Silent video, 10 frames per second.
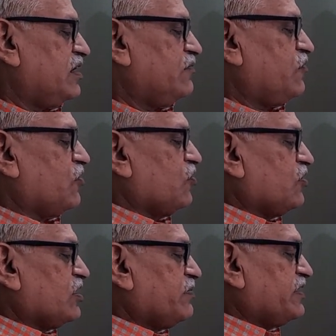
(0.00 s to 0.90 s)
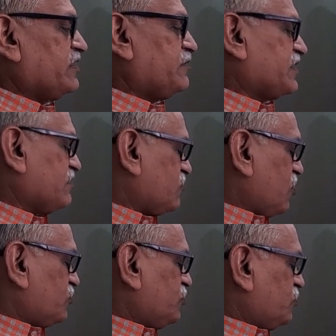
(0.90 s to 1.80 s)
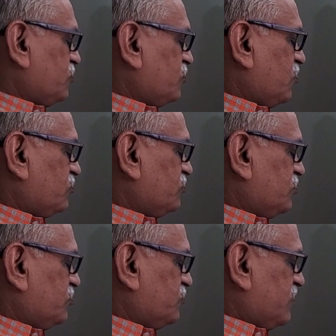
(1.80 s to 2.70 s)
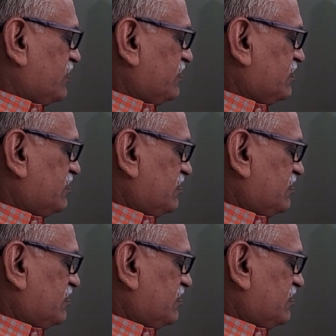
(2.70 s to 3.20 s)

For lower limit, it becomes cos 0. Cos 0 is 1.